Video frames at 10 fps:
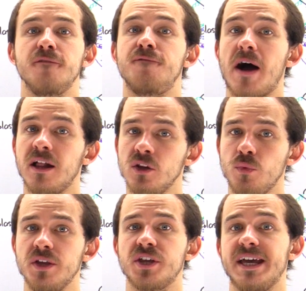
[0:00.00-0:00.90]

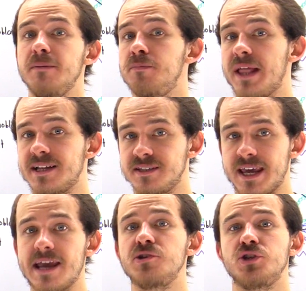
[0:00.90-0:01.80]
Following the
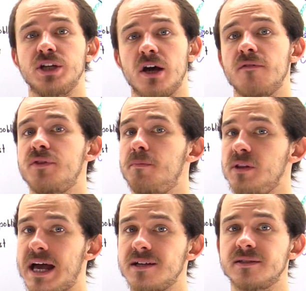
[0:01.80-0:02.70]
implantation of the
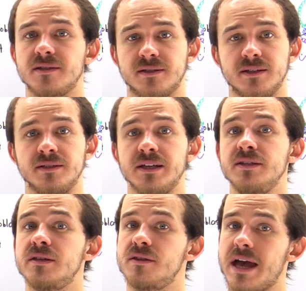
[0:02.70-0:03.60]
blastocyst
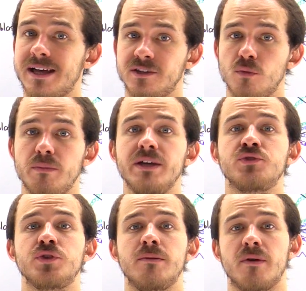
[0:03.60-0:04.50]
into the
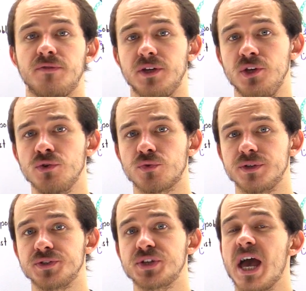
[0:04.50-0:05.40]
endometrium of the
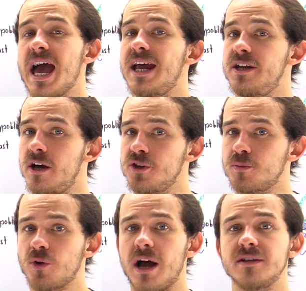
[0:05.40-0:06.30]
uterus, another
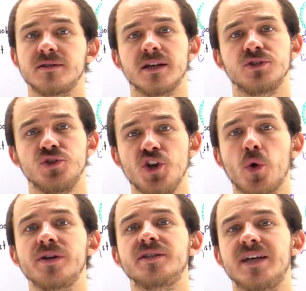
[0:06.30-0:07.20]
process
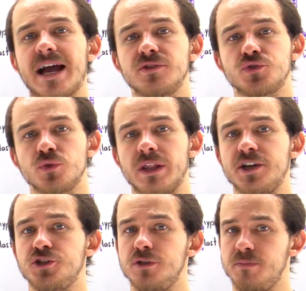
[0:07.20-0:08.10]
known as
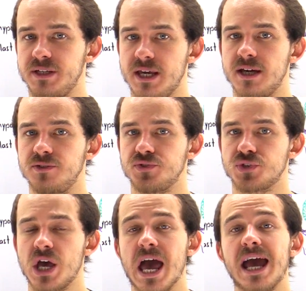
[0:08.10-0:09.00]
gastrulation
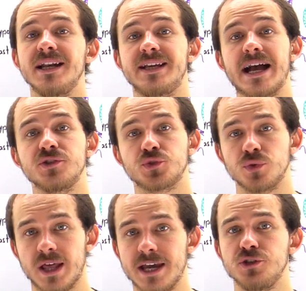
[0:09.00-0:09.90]
begins. And
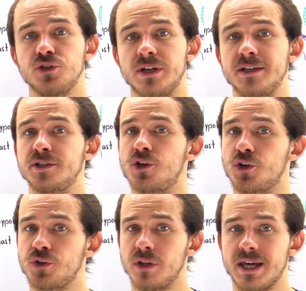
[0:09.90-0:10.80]
gastrulation is an
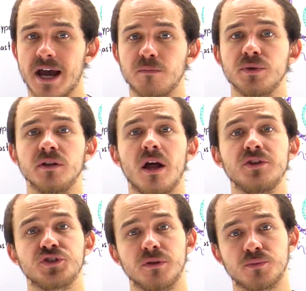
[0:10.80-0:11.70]
early
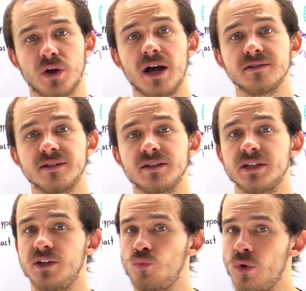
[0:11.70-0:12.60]
embryological process
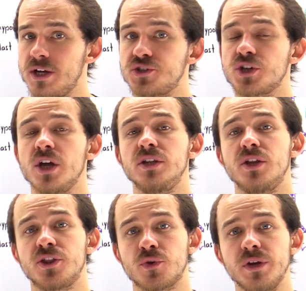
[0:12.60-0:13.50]
in which
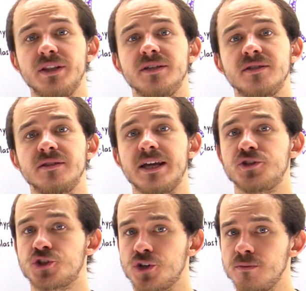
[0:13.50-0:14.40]
the three
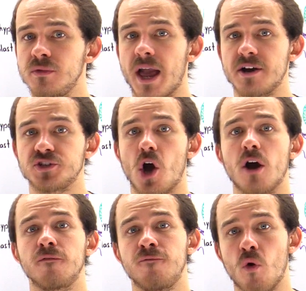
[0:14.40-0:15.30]
distinct germ layers
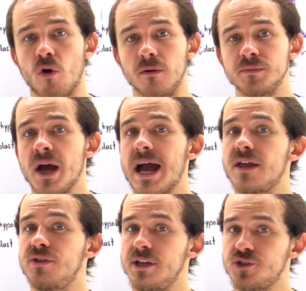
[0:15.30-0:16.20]
are formed.
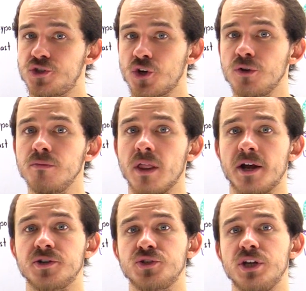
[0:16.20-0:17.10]
And these germ
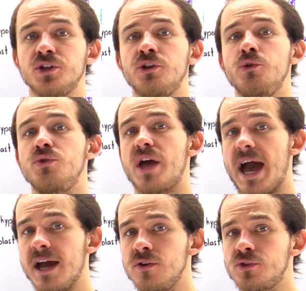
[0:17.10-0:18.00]
layers include the
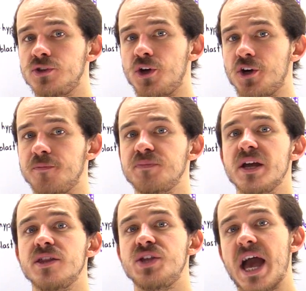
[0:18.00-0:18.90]
ectoderm,
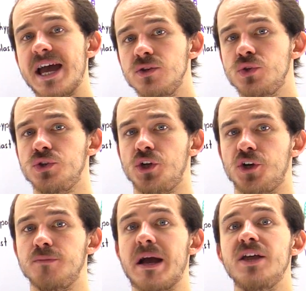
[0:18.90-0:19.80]
the
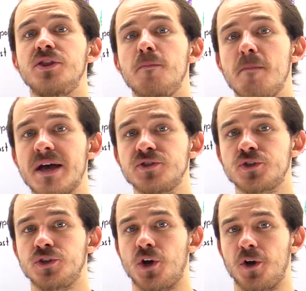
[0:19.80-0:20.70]
endoderm, and the
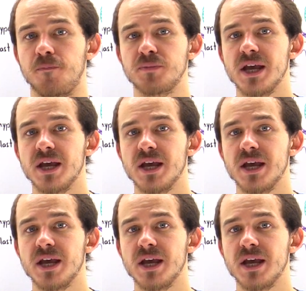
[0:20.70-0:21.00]
mesoderm.